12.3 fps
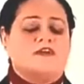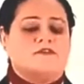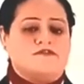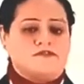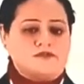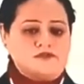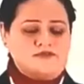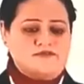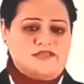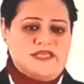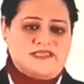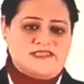A fruit
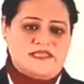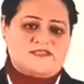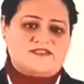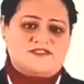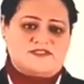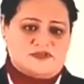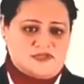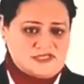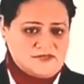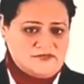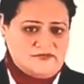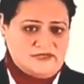fly, that is
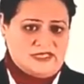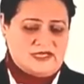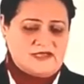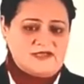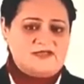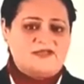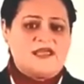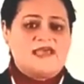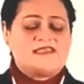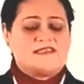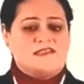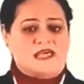Drosophila,
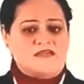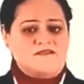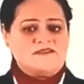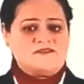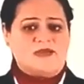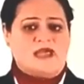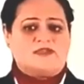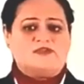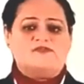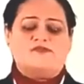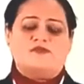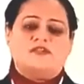has a lifespan
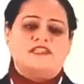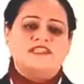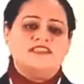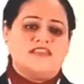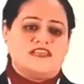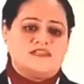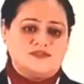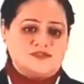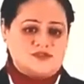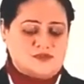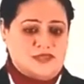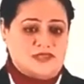of only 10 to
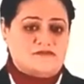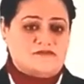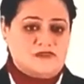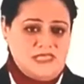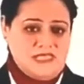12